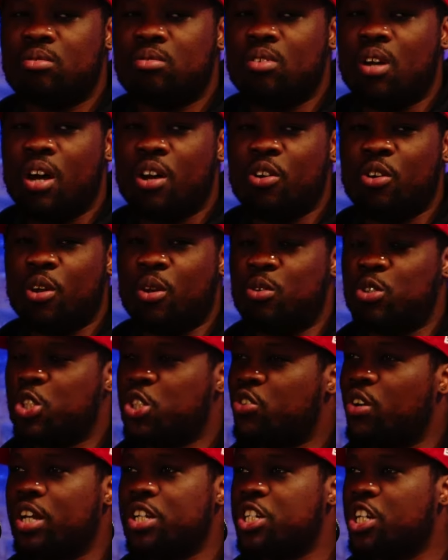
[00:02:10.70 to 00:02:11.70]
I don't know, he was
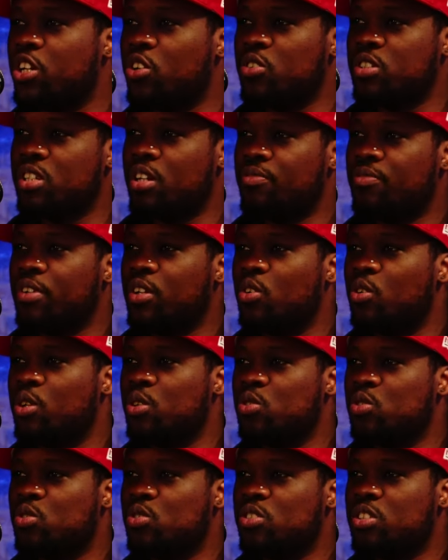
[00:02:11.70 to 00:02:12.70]
stretching or something, or he
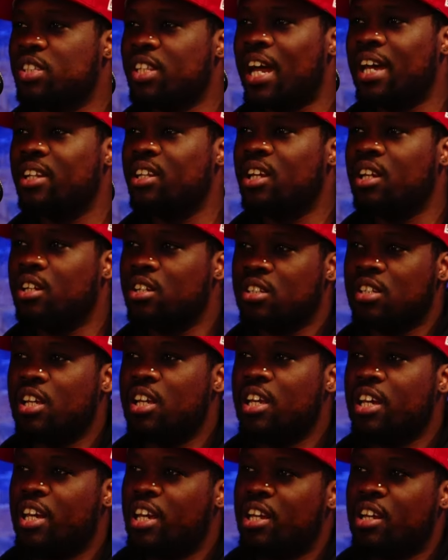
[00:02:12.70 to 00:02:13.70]
was standing
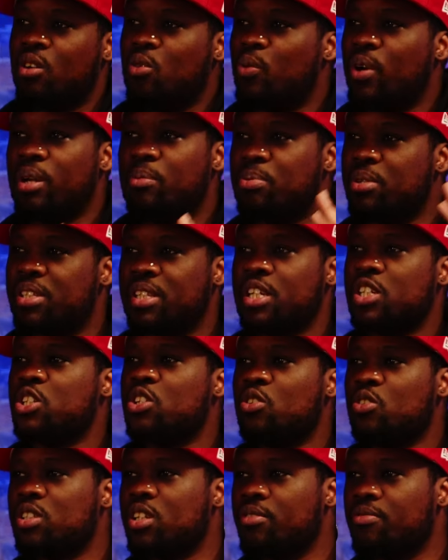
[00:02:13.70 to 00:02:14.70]
in a weird
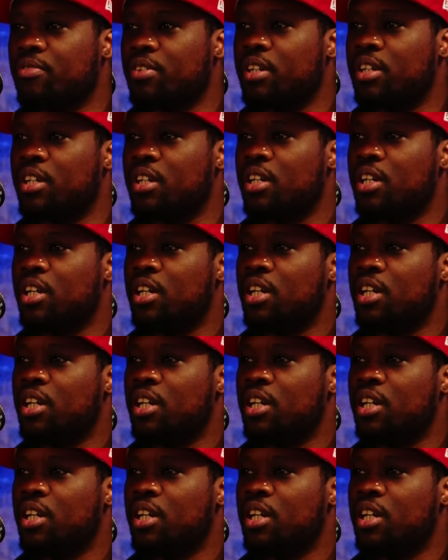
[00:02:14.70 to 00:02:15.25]
position or something.